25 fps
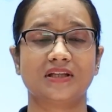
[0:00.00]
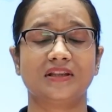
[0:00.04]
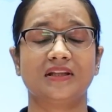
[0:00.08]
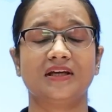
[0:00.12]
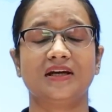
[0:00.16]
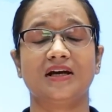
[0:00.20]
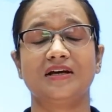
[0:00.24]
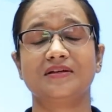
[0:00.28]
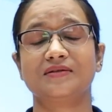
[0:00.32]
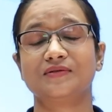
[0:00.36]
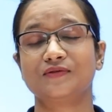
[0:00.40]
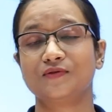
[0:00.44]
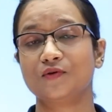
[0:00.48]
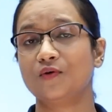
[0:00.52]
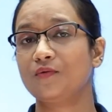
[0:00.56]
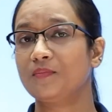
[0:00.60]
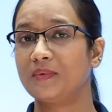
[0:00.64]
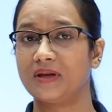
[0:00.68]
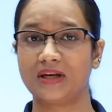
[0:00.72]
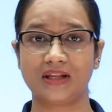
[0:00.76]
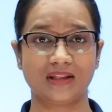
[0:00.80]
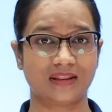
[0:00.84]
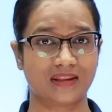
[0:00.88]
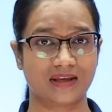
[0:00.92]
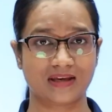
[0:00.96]
There are so
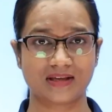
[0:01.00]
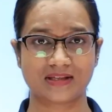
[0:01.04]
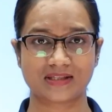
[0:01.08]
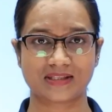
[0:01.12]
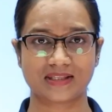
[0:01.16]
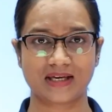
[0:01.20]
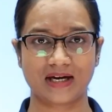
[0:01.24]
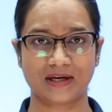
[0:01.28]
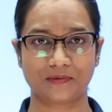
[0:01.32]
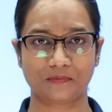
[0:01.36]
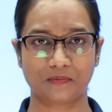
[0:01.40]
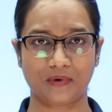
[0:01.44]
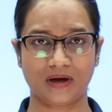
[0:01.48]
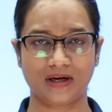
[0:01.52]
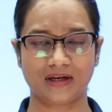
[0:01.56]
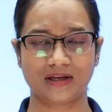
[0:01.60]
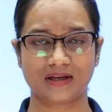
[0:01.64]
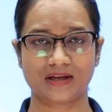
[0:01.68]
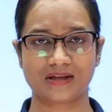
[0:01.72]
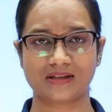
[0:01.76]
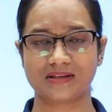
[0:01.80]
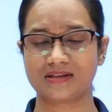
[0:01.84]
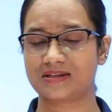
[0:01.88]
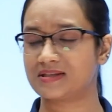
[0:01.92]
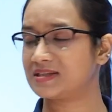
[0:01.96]
many things that one
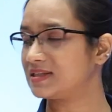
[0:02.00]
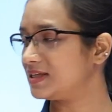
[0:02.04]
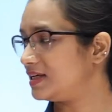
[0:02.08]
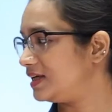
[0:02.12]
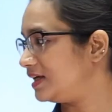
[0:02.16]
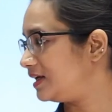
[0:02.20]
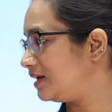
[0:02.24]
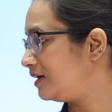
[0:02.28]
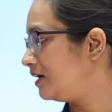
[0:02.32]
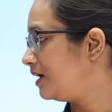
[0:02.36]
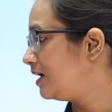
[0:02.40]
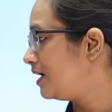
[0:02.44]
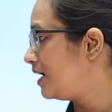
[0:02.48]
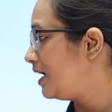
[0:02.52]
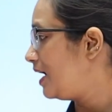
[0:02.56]
can see,